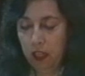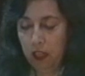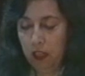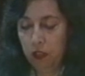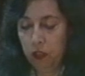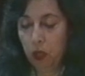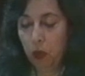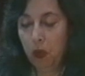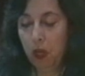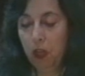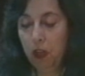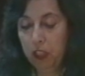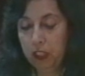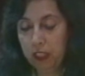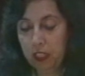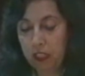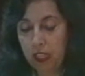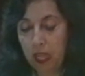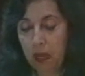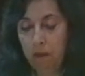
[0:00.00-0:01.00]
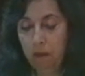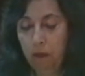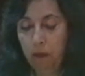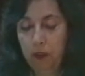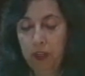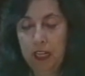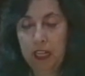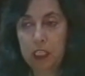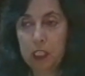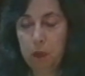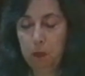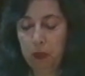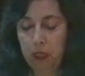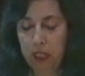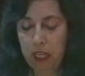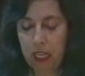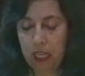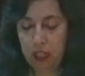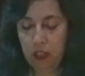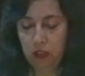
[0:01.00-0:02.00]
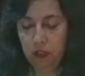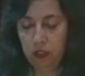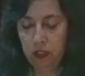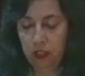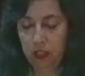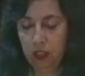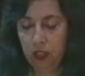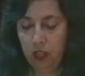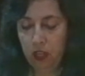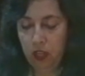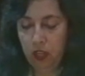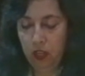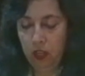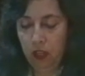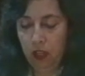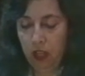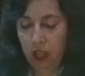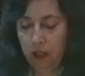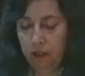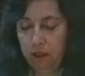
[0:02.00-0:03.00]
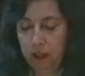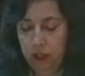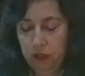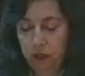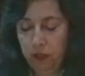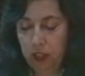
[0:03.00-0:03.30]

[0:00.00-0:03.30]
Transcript: So we looked to them for an explanation of this